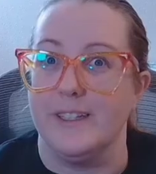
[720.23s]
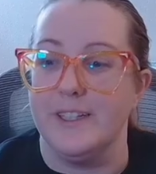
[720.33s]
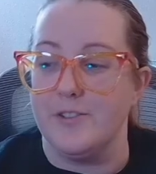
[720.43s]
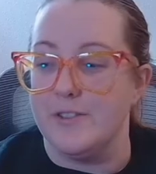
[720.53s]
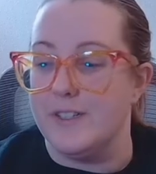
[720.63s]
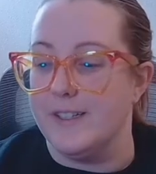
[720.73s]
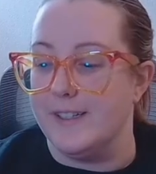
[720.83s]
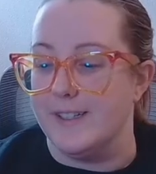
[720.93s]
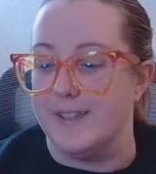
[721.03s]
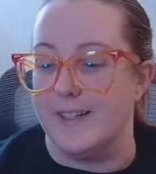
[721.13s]
interesting
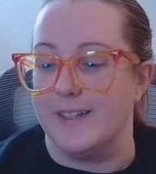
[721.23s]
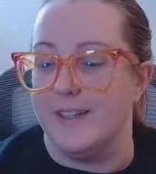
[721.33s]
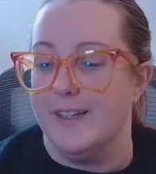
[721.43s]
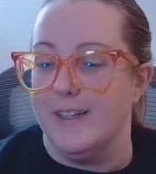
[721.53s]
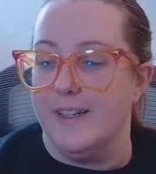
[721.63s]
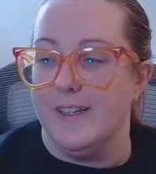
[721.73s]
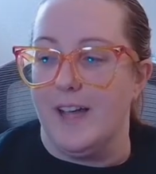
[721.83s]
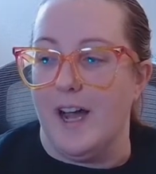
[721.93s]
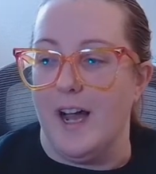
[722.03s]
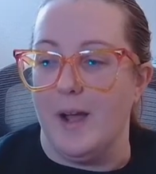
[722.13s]
because, like,
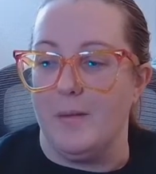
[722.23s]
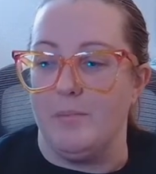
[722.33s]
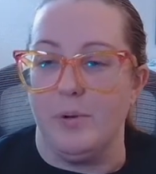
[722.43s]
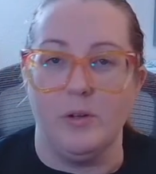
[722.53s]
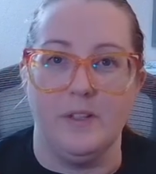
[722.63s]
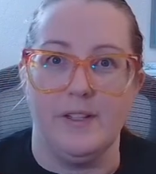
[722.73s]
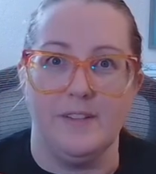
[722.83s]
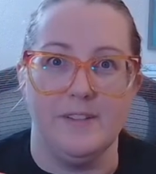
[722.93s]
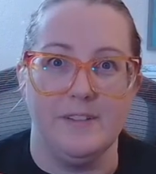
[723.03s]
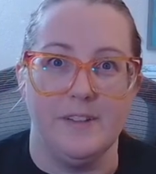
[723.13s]
I'm
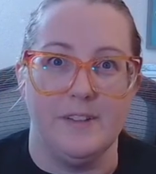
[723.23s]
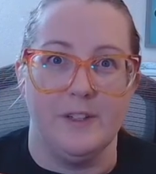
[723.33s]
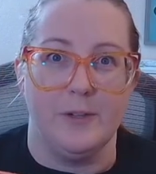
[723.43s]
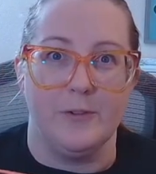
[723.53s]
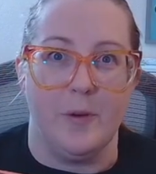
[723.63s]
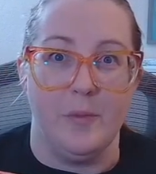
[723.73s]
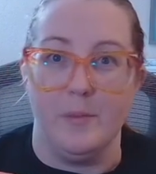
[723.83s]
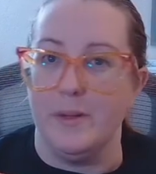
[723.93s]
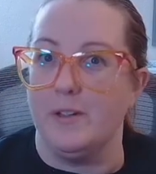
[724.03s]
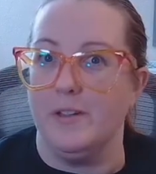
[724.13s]
pulling from the
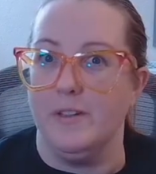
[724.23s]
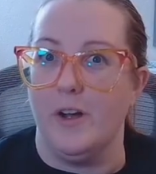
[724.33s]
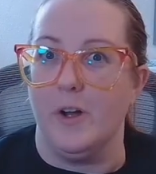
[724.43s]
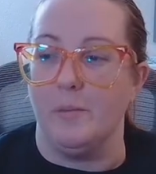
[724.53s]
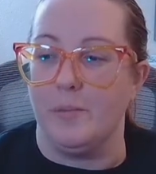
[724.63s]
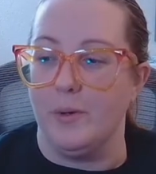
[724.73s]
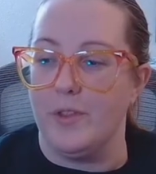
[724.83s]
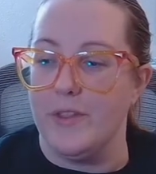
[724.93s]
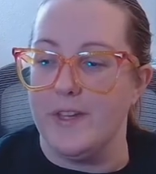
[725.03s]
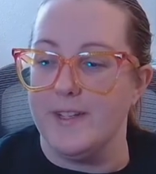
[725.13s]
middle on both
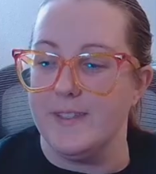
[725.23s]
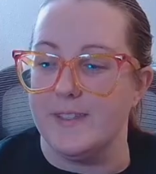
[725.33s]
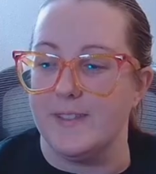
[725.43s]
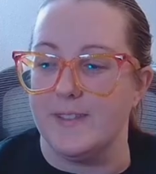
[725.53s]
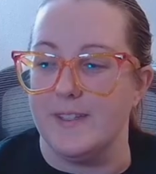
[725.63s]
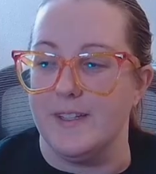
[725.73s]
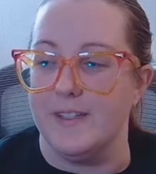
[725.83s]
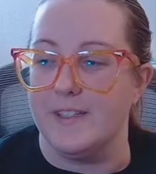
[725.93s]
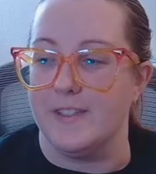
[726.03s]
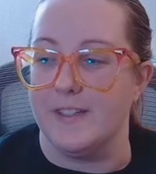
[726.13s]
of these to see,
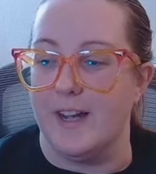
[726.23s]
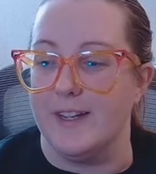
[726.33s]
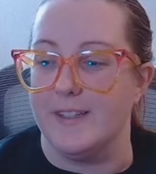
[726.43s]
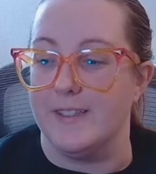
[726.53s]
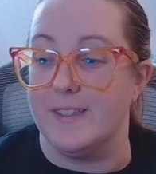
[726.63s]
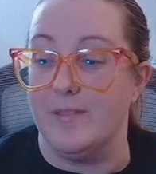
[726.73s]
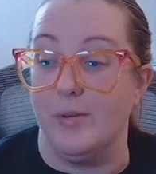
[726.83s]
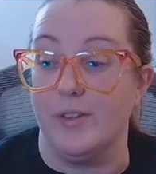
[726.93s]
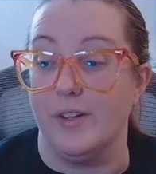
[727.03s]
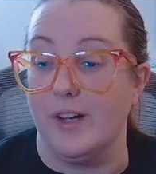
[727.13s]
just to kind of see
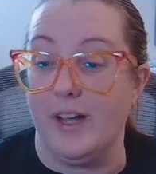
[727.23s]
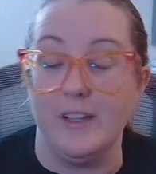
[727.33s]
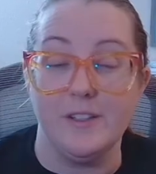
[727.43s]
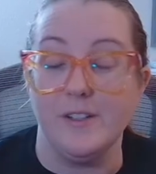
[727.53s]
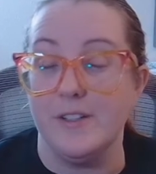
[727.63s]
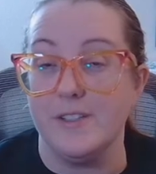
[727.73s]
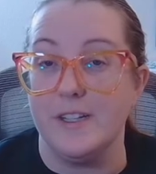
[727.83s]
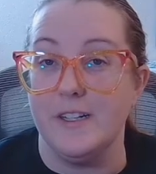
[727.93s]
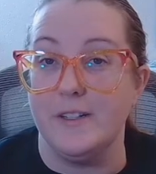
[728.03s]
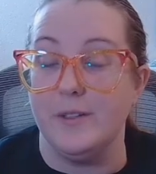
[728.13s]
what the color is
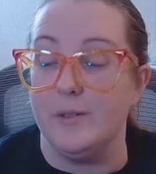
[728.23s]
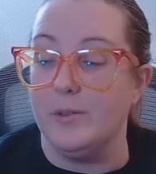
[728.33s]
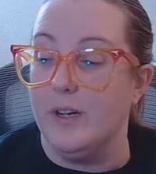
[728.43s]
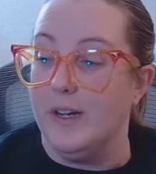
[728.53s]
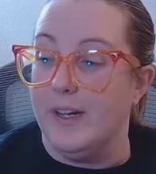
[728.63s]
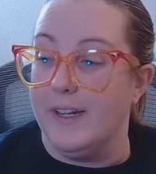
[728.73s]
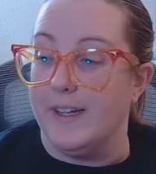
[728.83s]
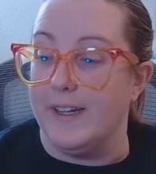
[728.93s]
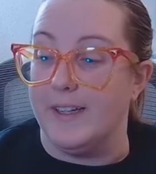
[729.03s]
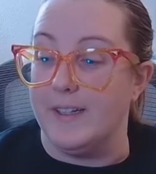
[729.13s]
gonna do.
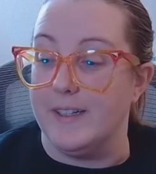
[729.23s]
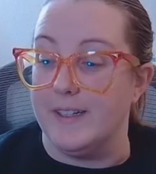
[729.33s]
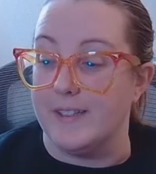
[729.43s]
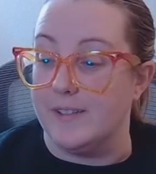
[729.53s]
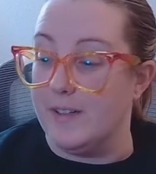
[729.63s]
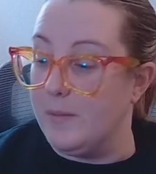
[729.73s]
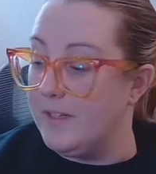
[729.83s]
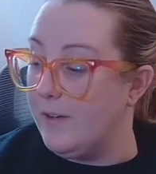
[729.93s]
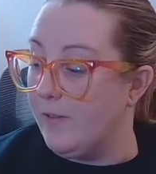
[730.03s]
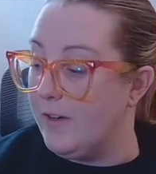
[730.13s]
It is a little
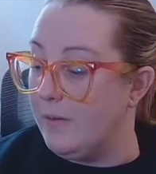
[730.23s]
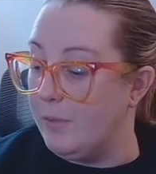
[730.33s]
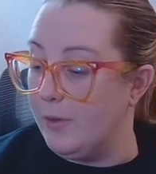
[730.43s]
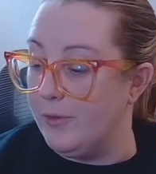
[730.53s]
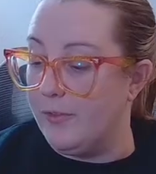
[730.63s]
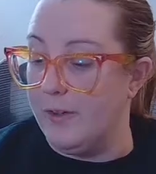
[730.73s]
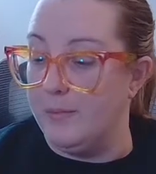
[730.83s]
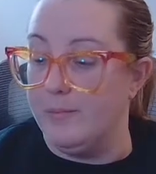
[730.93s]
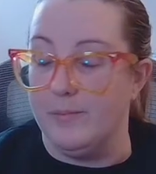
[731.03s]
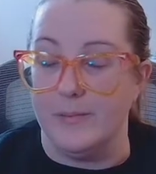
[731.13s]
bit different on both of
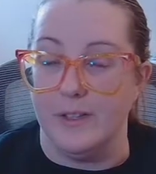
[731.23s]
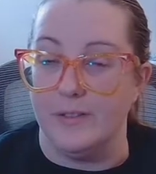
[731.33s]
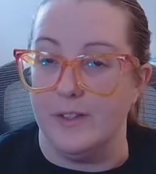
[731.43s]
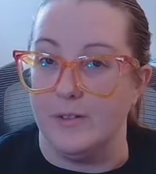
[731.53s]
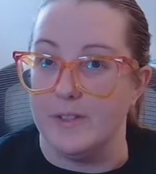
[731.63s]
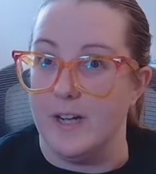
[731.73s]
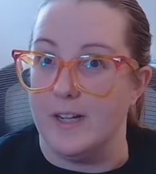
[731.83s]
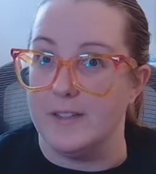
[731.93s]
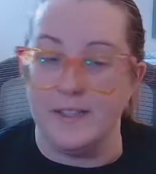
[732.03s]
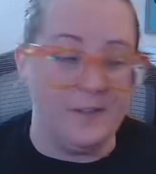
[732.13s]
them, even though it's
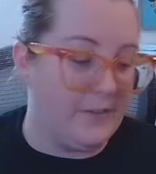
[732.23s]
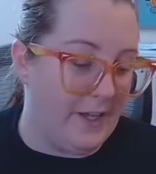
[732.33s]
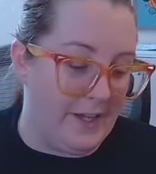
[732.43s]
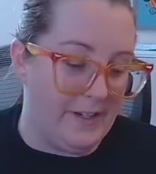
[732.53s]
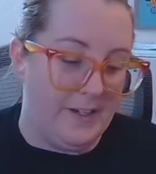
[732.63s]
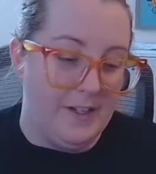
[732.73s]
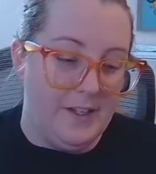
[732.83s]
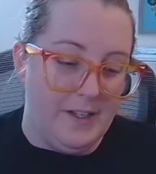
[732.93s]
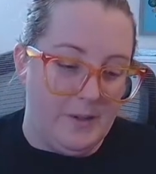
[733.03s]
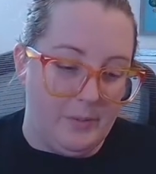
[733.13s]
not significant,
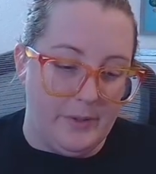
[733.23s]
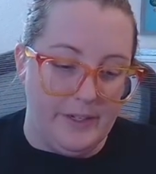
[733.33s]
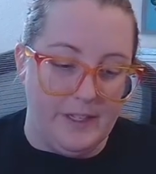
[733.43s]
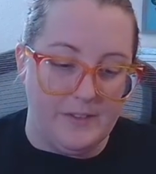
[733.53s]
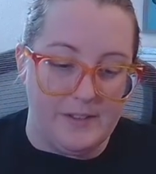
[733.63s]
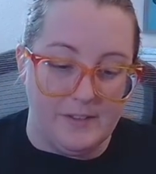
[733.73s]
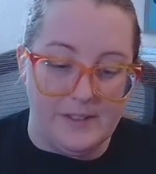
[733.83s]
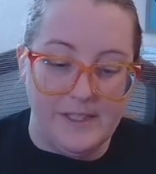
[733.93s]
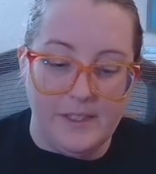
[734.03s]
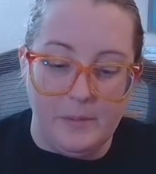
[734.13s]
but it gives a
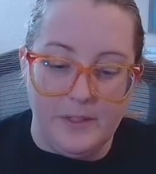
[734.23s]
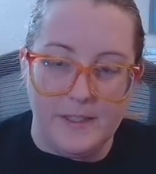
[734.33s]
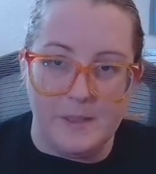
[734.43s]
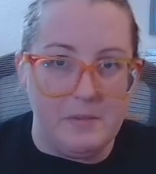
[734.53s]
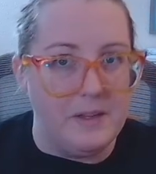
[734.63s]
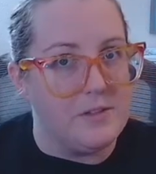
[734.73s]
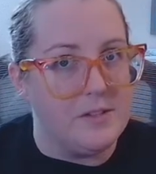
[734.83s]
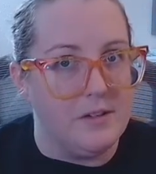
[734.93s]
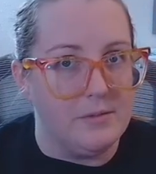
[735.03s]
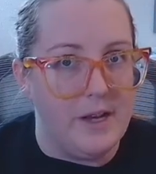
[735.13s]
little bit of
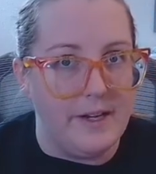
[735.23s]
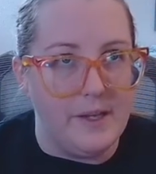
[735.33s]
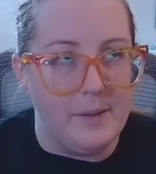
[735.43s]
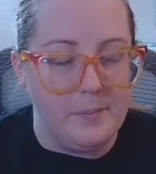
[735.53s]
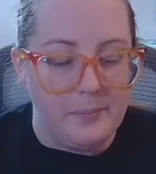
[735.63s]
dimension already.